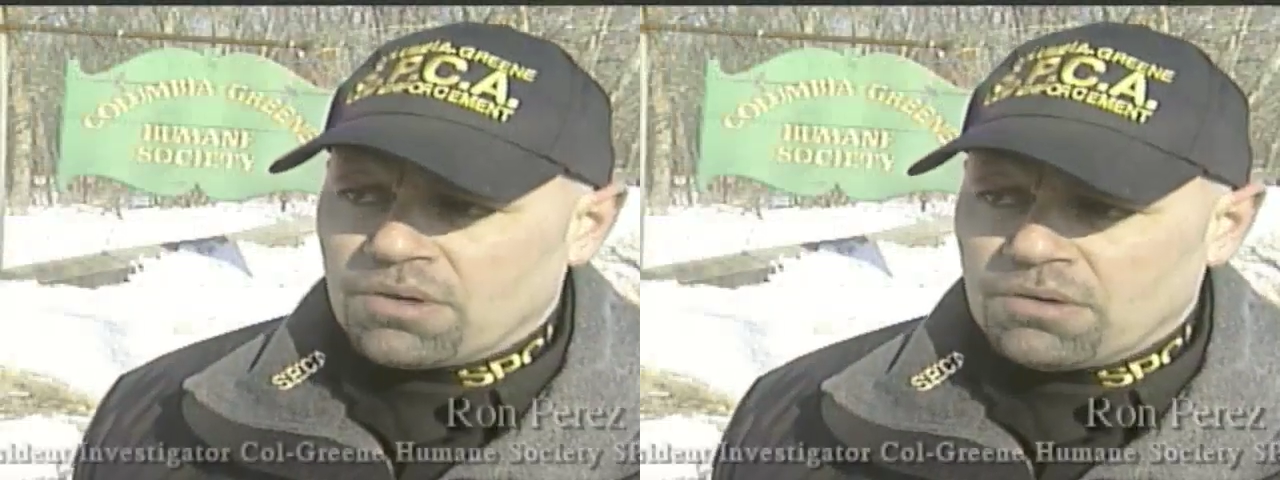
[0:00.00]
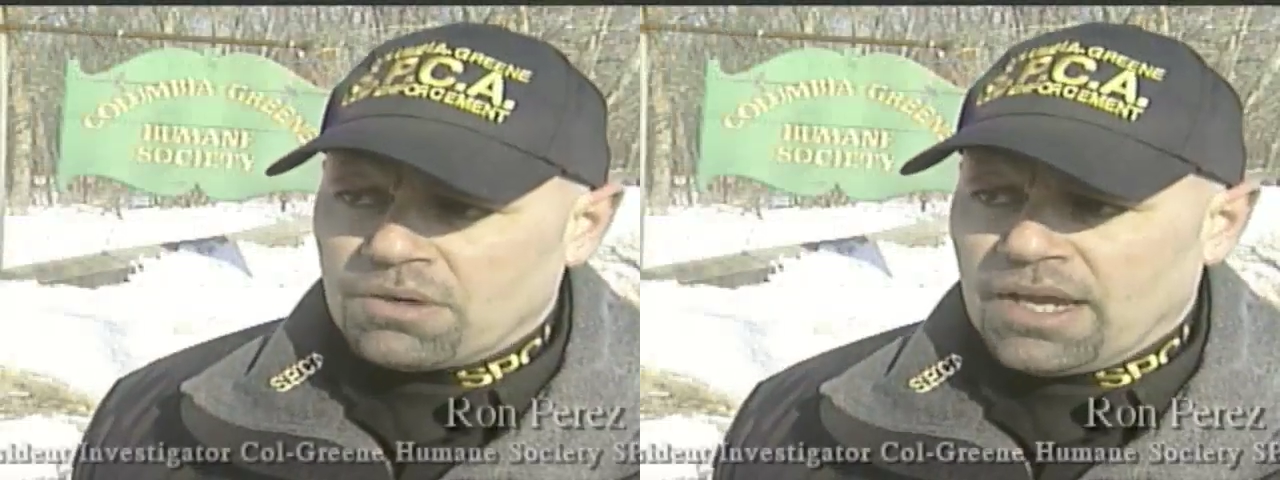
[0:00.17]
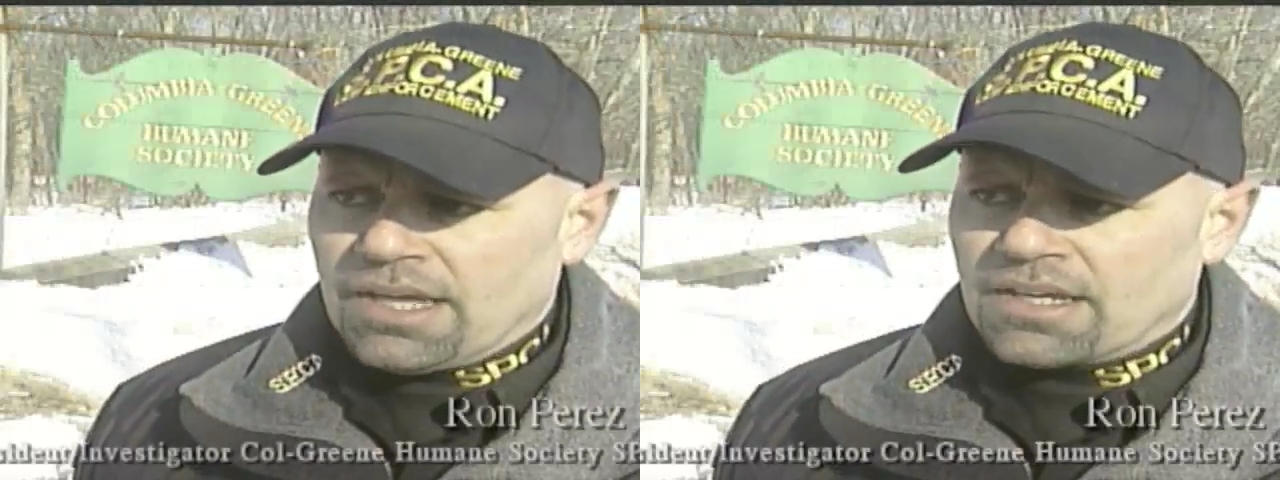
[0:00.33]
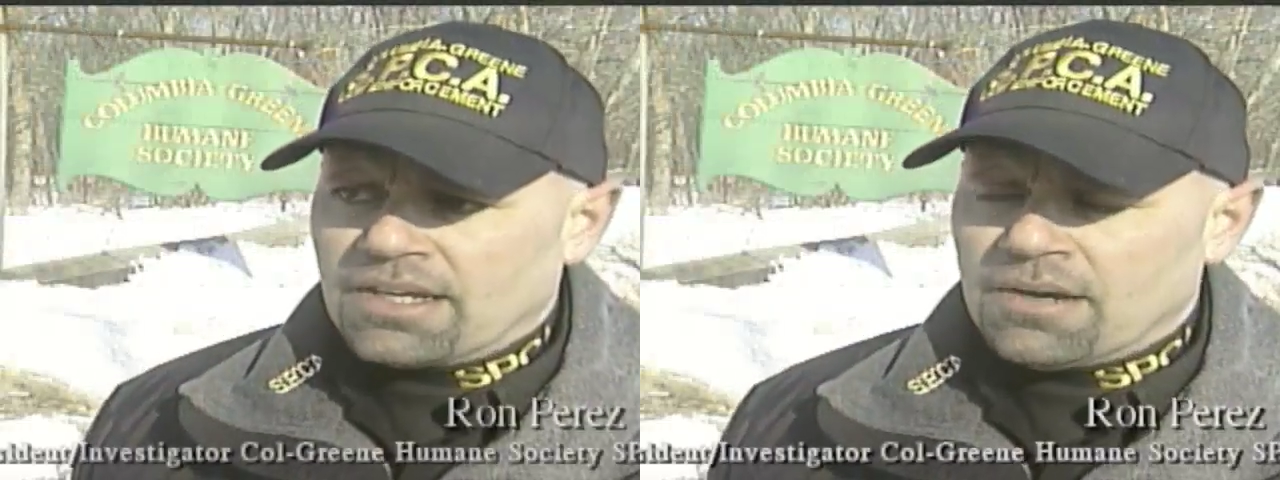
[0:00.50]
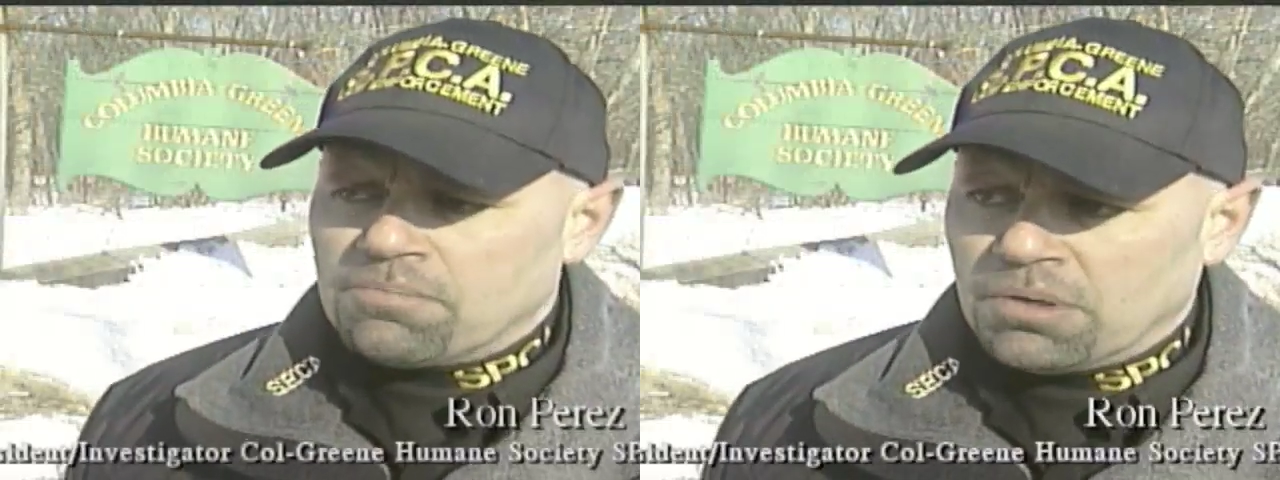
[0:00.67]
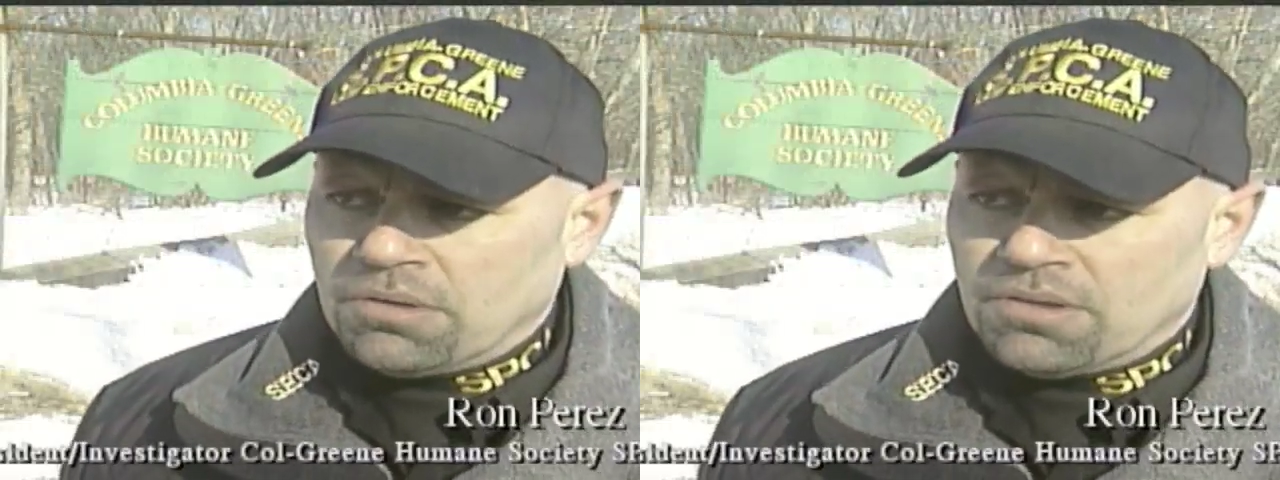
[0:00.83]
we, we had a
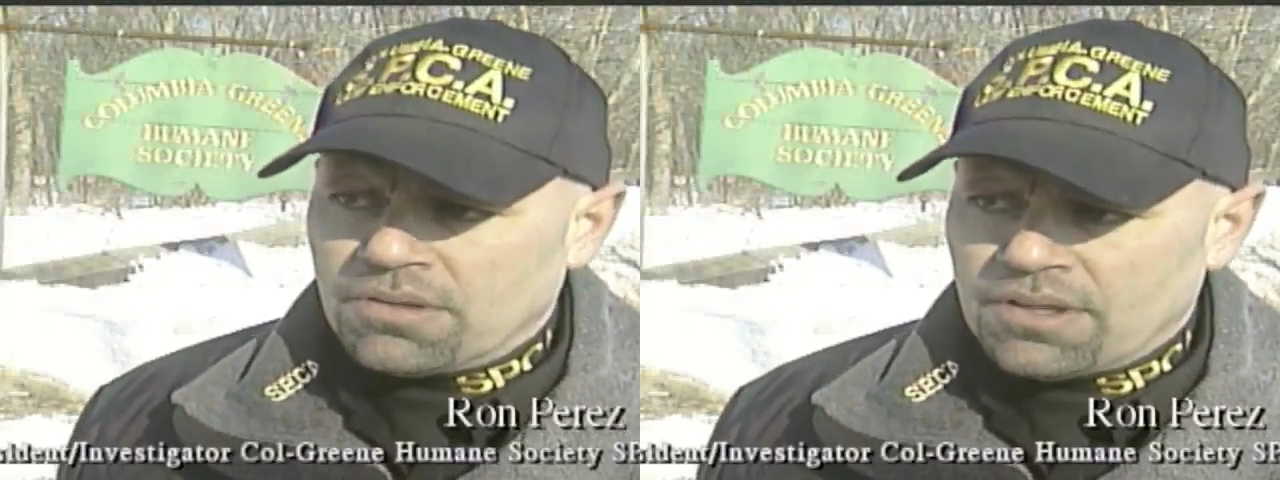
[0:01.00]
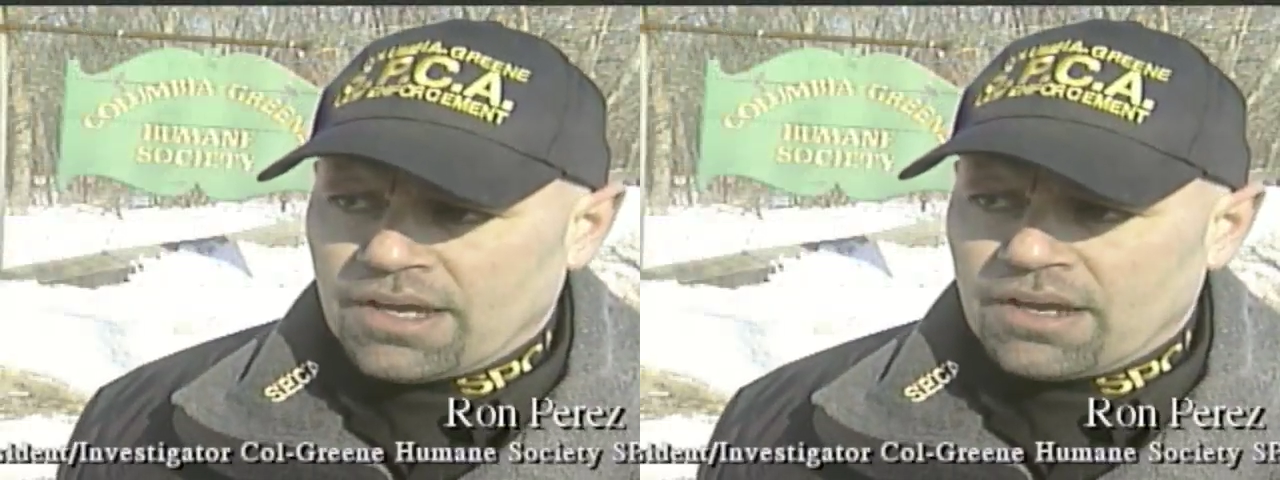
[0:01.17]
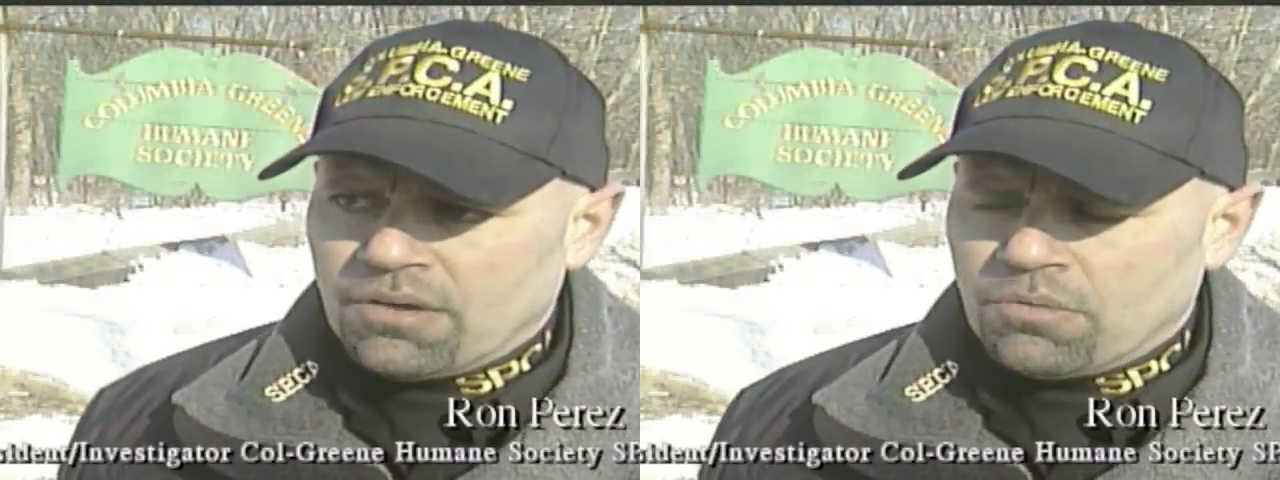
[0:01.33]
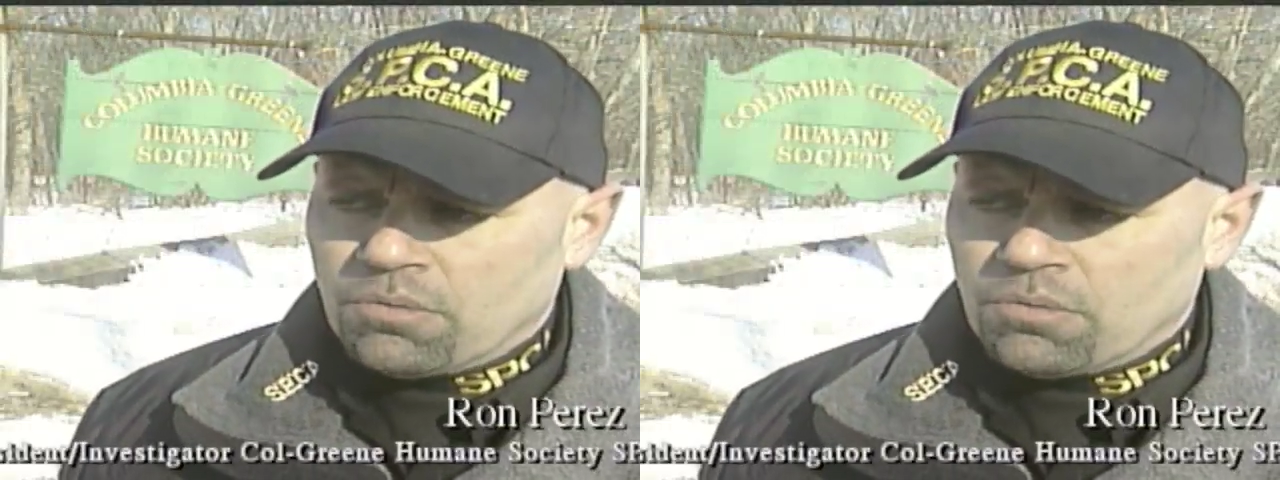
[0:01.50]
couple that